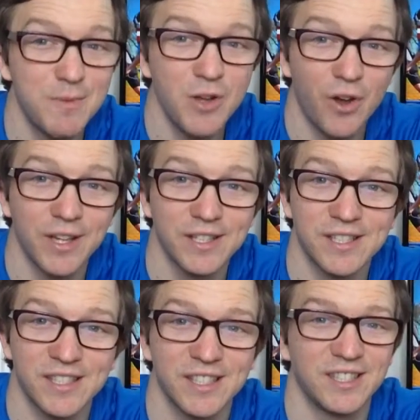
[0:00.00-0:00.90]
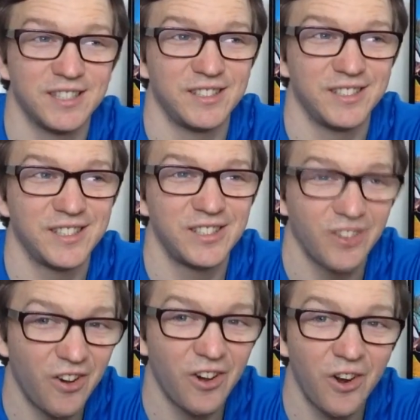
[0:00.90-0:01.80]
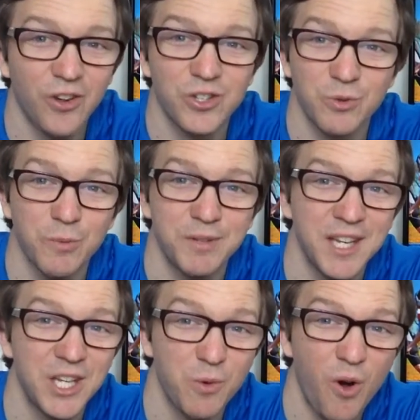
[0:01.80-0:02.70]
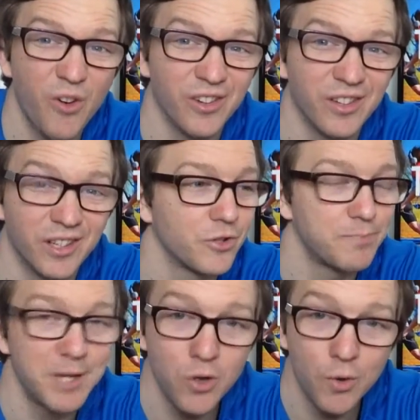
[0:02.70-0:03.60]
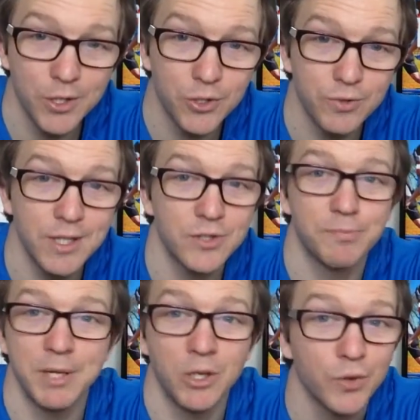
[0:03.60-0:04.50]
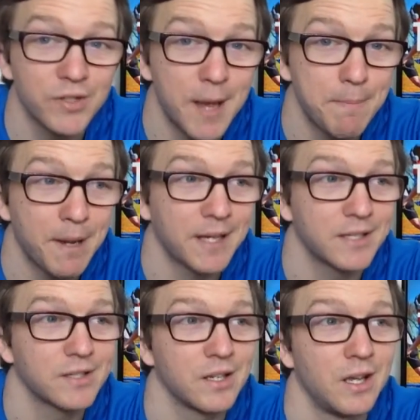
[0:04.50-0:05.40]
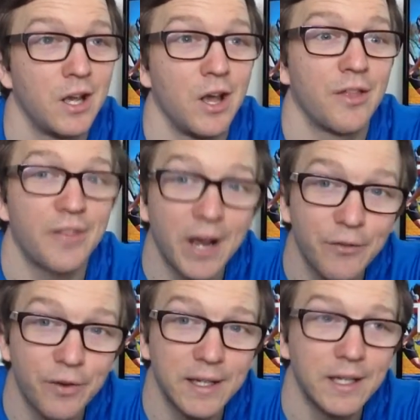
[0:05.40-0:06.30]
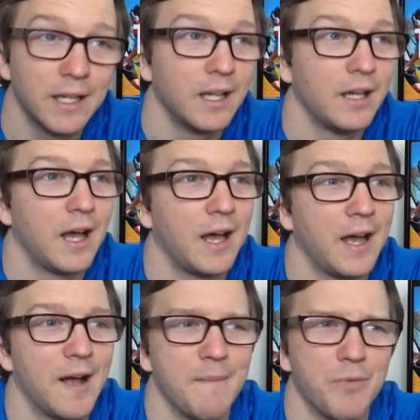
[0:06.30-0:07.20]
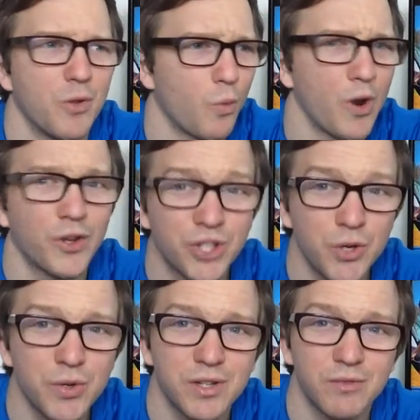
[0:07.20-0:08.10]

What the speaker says: be honest, there's not a lot to update you on. There's been no injuries, there's been no setbacks, thankfully. One or two